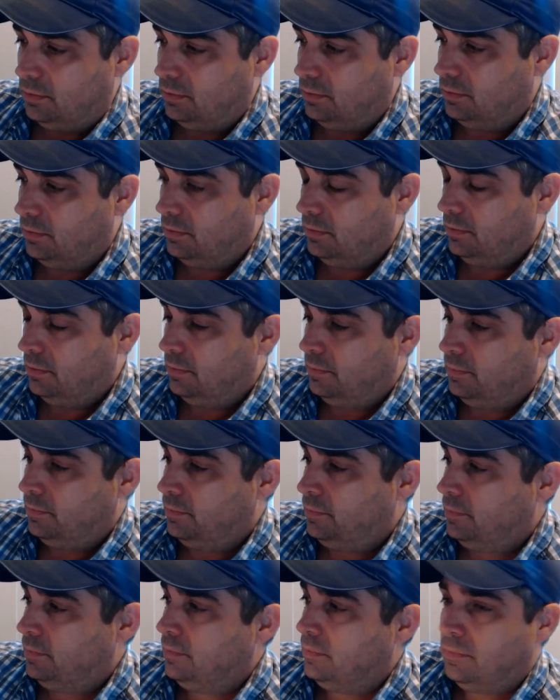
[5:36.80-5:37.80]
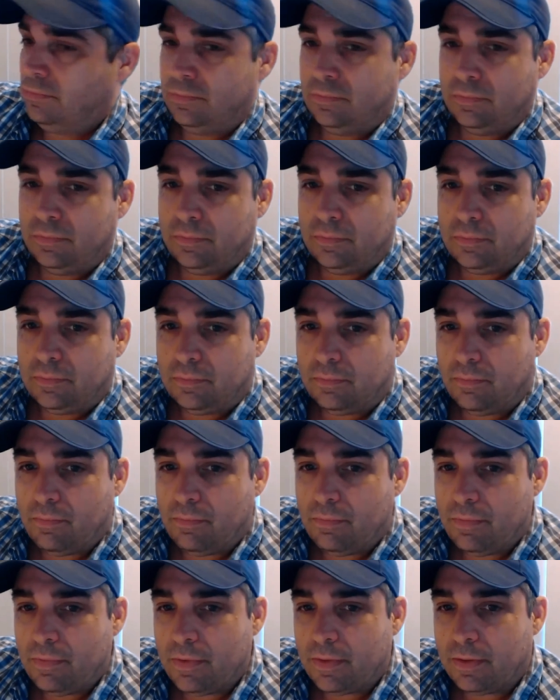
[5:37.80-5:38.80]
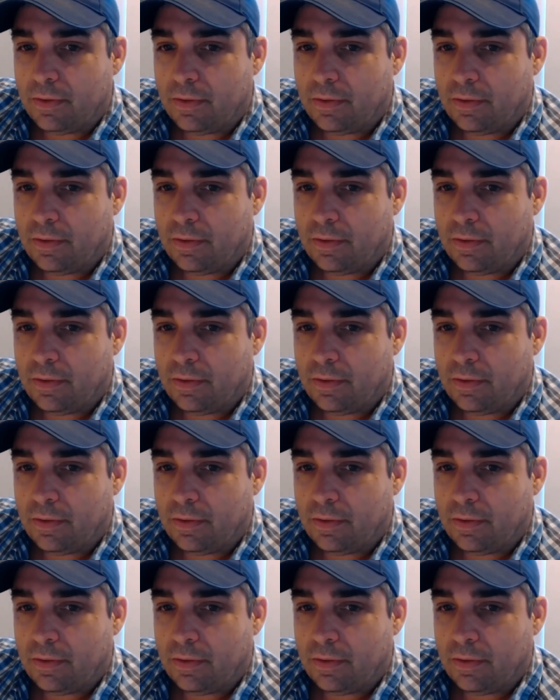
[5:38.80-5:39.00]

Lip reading: No one is speaking in this clip.